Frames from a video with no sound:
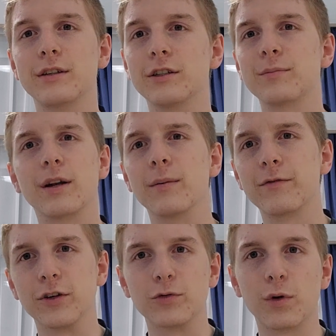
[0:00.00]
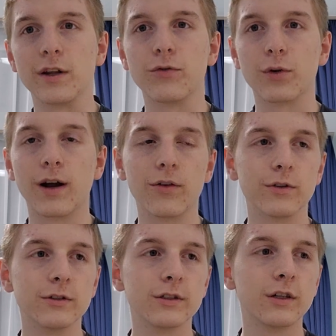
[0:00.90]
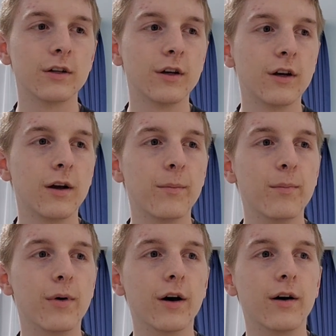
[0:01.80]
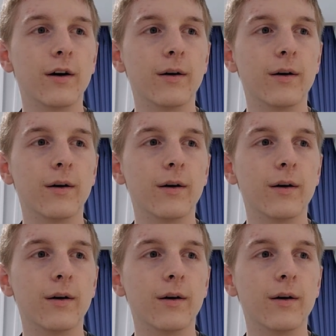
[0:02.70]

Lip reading: just been up for 24 hours. But